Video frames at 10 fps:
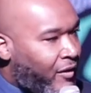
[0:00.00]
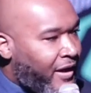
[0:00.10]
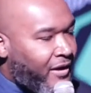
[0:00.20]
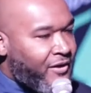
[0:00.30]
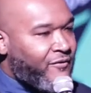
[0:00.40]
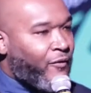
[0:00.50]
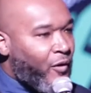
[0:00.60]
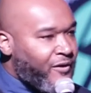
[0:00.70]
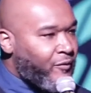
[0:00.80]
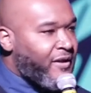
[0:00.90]
in his
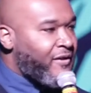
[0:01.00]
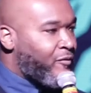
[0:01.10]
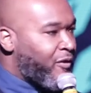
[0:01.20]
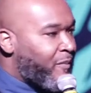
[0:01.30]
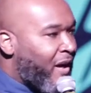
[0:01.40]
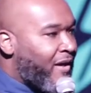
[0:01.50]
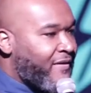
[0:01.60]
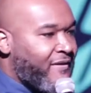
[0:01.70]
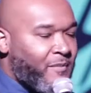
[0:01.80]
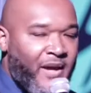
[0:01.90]
voice with his response
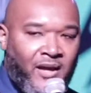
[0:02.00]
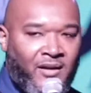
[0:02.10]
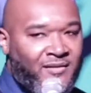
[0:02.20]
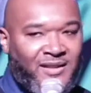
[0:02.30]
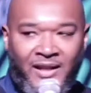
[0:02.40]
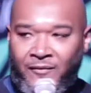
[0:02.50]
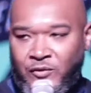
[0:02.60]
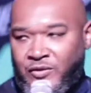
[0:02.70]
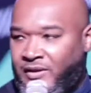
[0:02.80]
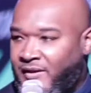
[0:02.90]
is, Man, there's
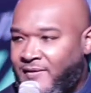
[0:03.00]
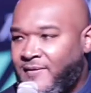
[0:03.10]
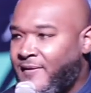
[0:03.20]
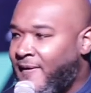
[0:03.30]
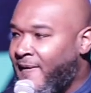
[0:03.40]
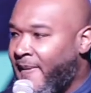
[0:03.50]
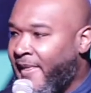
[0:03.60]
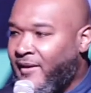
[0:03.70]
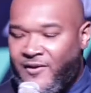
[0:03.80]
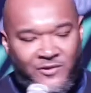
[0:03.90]
levels to this.
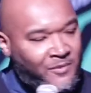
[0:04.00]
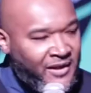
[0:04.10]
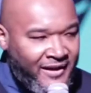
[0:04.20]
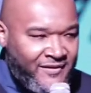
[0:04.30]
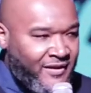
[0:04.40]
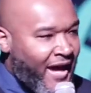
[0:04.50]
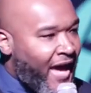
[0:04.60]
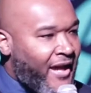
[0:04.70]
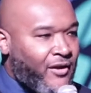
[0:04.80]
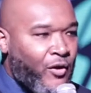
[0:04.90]
There's some things that I
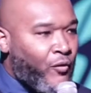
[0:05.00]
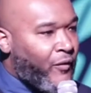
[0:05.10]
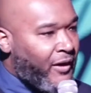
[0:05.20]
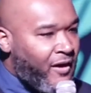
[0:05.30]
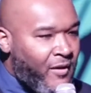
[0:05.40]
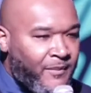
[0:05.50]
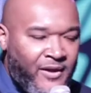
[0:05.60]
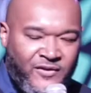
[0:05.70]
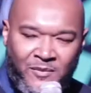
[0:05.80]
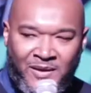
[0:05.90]
had to overcome.
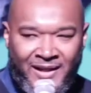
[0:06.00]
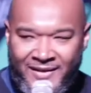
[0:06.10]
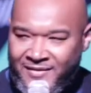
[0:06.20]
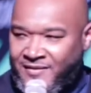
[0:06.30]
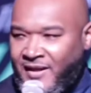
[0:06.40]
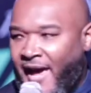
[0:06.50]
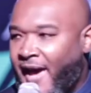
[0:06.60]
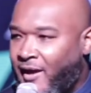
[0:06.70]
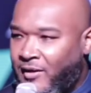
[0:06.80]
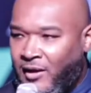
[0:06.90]
There's some lessons that I
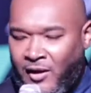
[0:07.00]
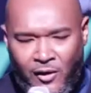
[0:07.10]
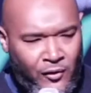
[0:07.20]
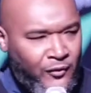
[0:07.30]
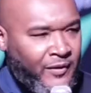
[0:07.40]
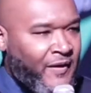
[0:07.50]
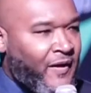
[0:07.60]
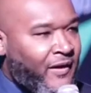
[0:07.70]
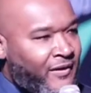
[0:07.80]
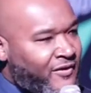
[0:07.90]
had to learn.
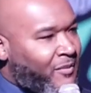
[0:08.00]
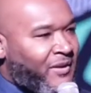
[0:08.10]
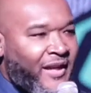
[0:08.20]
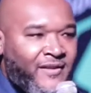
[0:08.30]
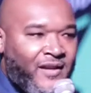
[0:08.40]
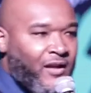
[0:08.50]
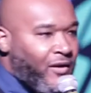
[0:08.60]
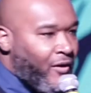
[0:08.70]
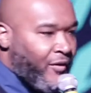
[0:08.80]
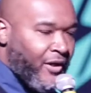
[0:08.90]
There's some things I
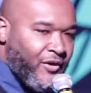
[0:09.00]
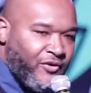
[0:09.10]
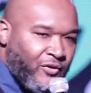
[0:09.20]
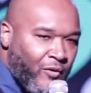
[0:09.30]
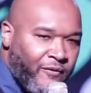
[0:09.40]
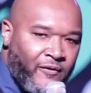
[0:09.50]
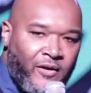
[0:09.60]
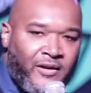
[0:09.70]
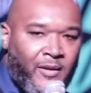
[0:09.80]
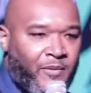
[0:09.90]
learned in the
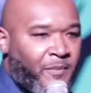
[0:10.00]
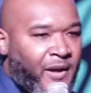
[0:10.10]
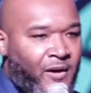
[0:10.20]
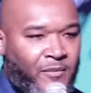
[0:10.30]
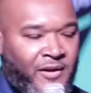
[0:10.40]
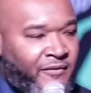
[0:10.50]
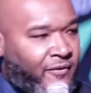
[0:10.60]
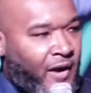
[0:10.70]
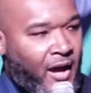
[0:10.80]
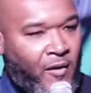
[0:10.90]
storefront that prepared me
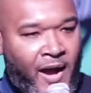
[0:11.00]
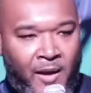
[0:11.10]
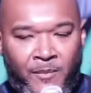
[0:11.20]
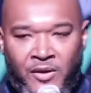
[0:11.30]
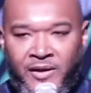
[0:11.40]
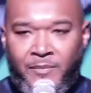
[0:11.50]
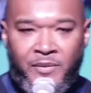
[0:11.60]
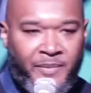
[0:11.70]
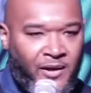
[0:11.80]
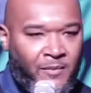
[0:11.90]
for Alhambra, that
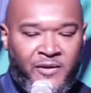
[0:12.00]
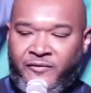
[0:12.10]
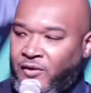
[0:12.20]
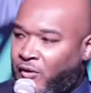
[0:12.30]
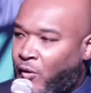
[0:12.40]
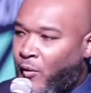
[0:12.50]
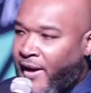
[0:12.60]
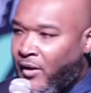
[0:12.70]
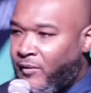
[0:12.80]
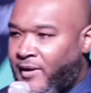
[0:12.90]
prepared me for
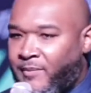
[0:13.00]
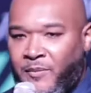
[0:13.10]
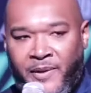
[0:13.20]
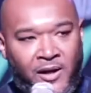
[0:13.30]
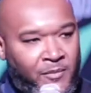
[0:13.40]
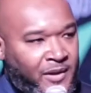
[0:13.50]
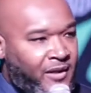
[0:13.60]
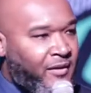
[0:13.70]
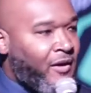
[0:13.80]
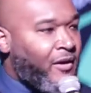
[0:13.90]
Noel, that prepared me